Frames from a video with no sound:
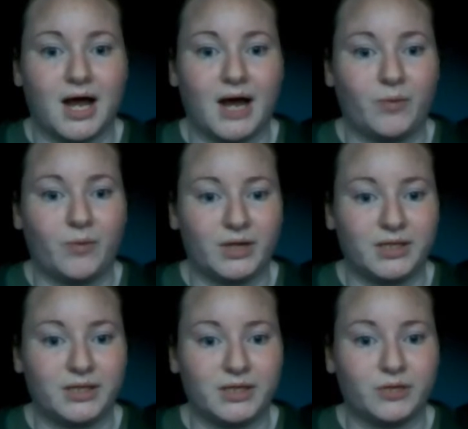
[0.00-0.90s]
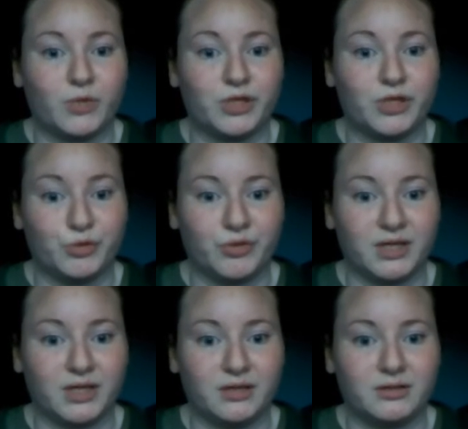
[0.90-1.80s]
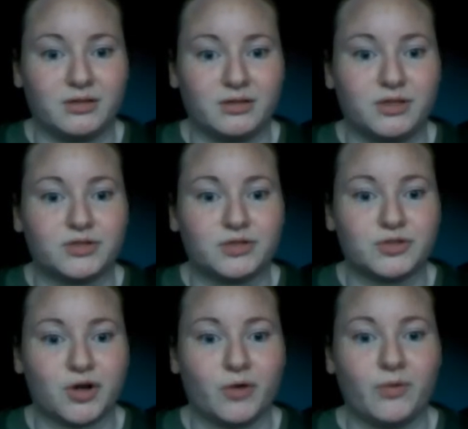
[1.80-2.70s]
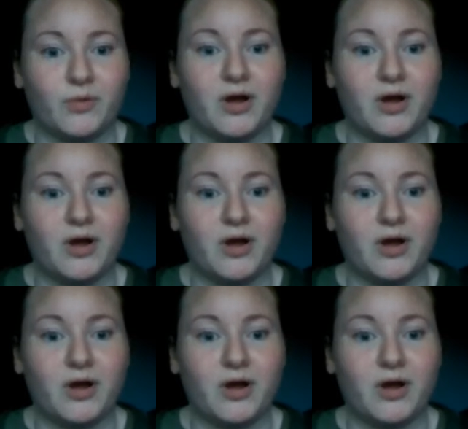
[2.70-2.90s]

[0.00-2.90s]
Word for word: I want to hear what you think. So